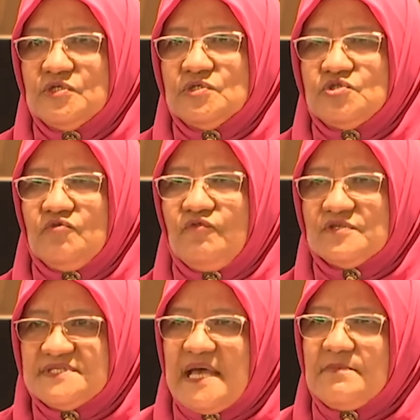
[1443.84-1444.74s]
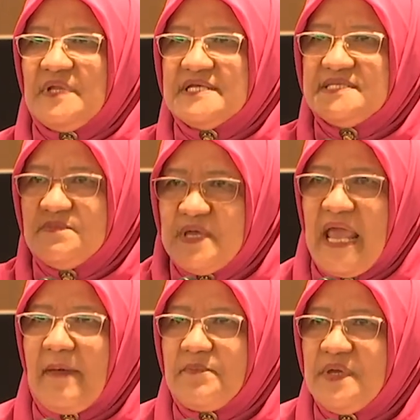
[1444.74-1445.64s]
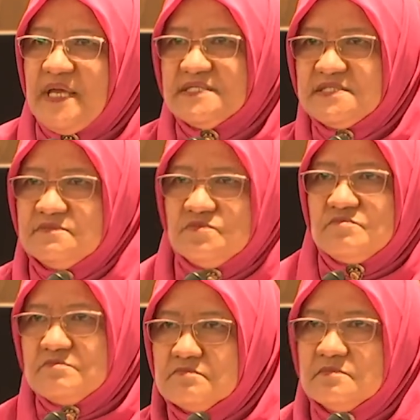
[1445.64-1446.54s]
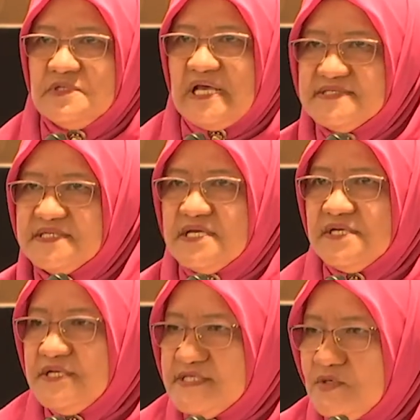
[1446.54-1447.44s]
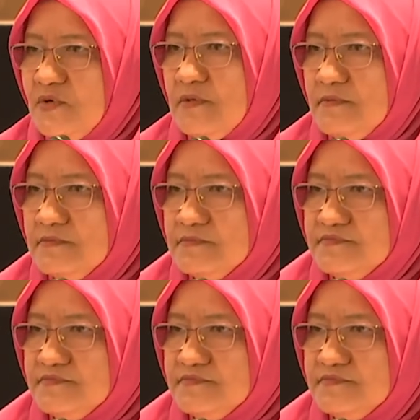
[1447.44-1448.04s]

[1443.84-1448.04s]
So for some, they see being happy as dancing in a disco.